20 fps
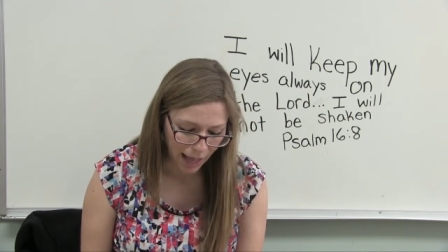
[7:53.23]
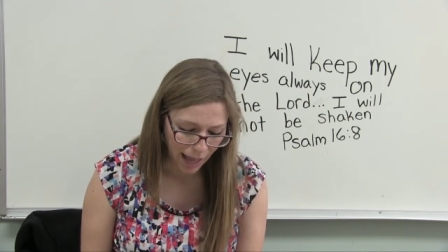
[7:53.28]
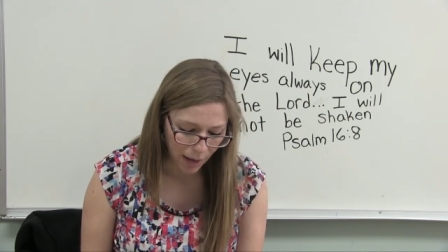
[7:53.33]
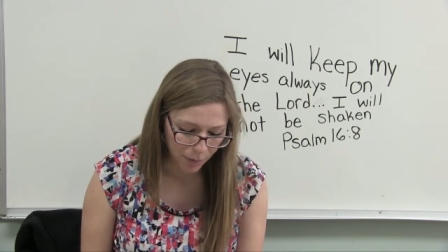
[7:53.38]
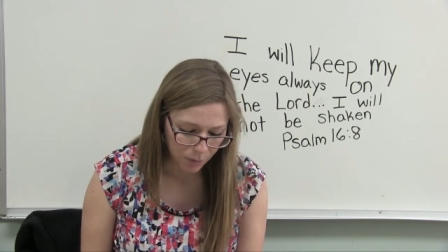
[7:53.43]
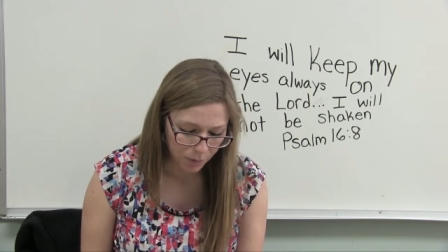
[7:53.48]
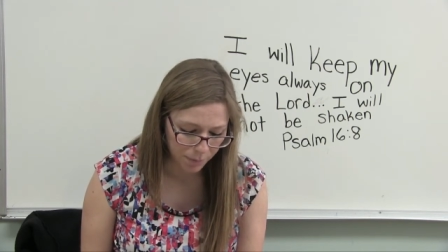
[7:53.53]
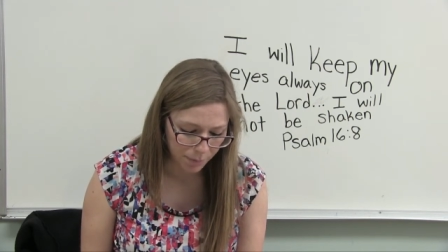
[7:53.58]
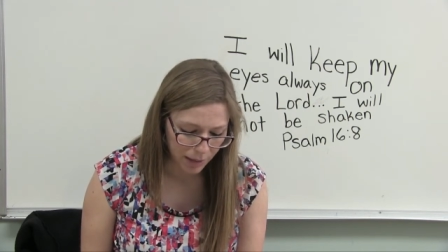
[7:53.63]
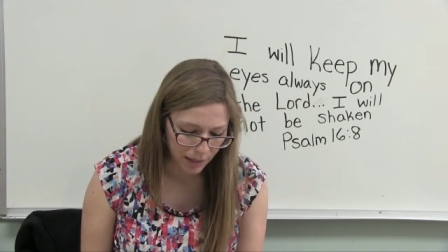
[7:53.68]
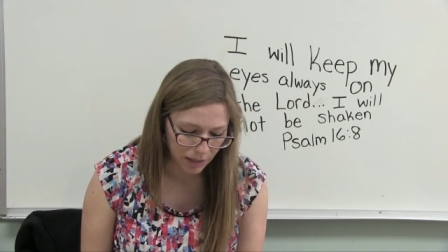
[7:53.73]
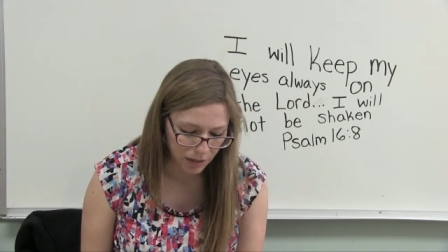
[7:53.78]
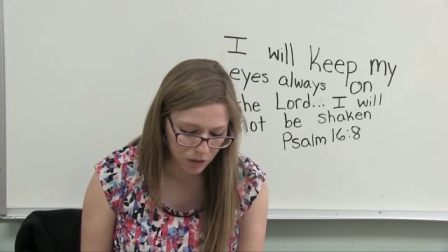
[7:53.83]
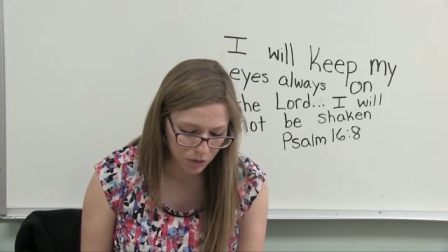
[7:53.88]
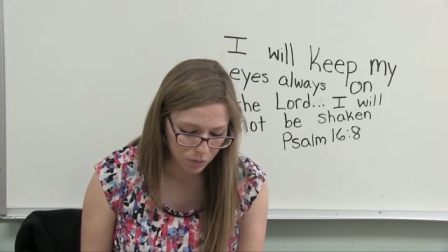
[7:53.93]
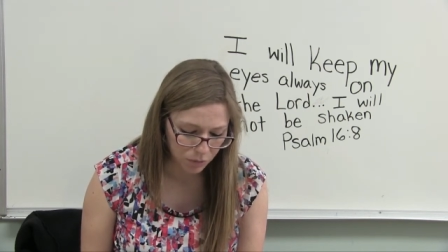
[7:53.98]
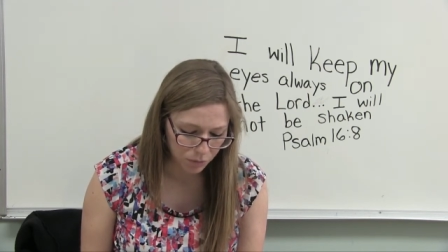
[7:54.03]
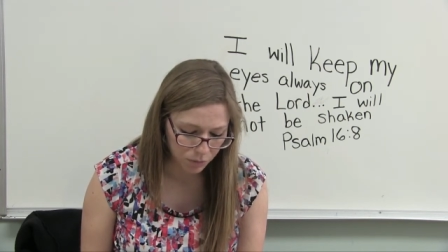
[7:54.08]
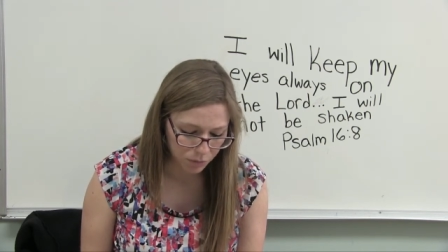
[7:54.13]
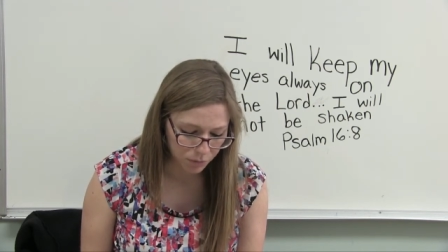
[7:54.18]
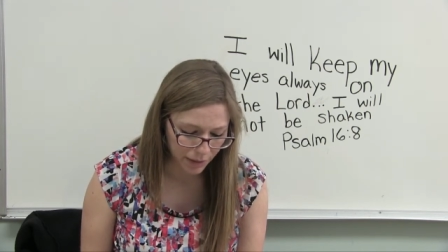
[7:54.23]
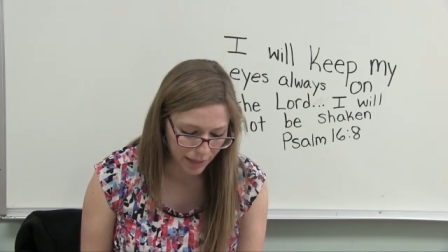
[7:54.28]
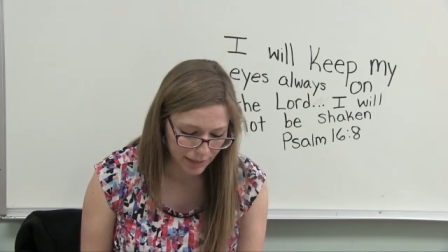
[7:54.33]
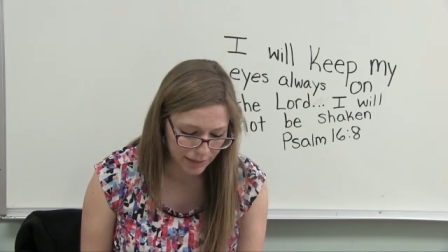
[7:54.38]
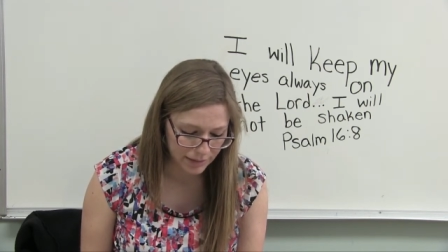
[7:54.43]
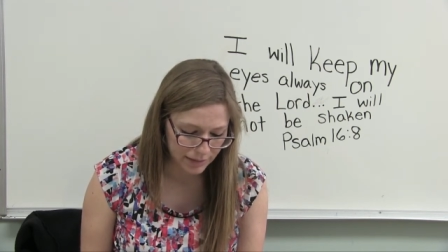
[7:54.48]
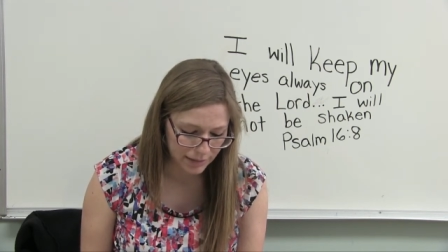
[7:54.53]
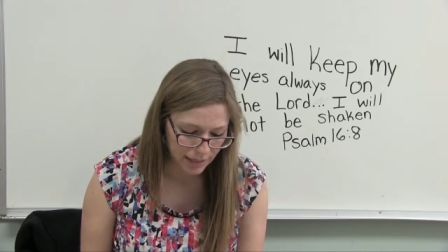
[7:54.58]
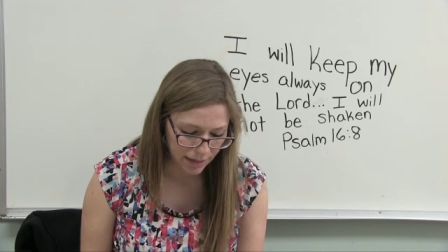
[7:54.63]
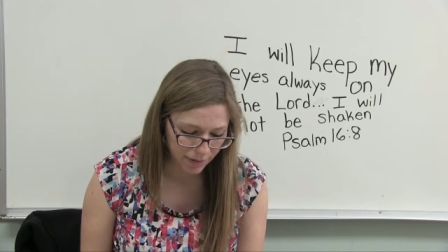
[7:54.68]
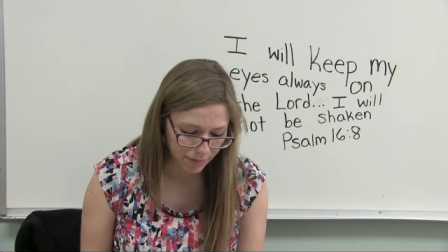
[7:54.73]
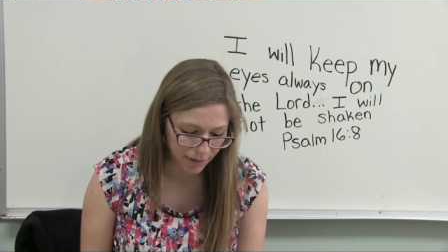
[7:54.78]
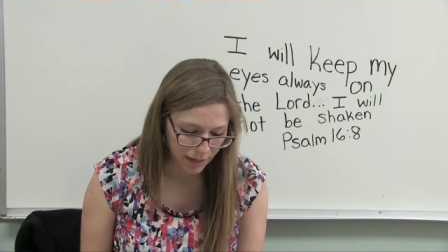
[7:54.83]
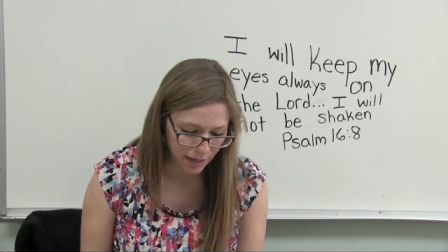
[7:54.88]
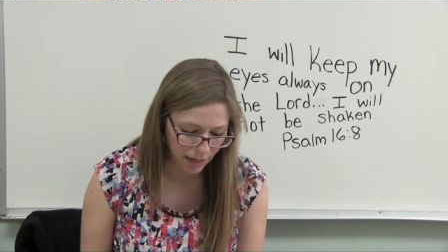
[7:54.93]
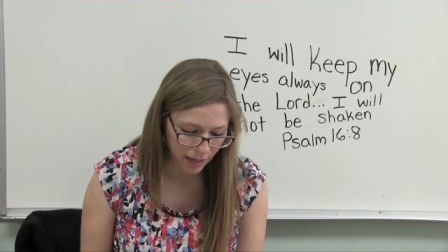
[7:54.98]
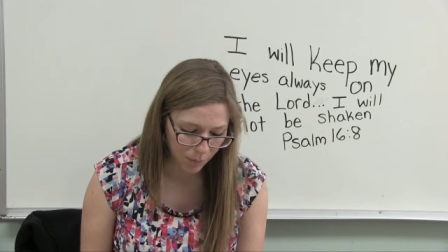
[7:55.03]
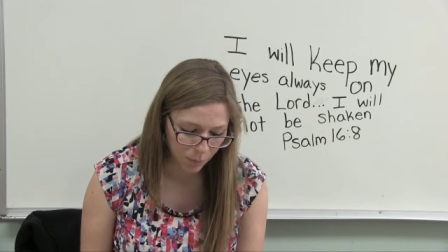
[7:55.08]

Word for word: I will make you great, David,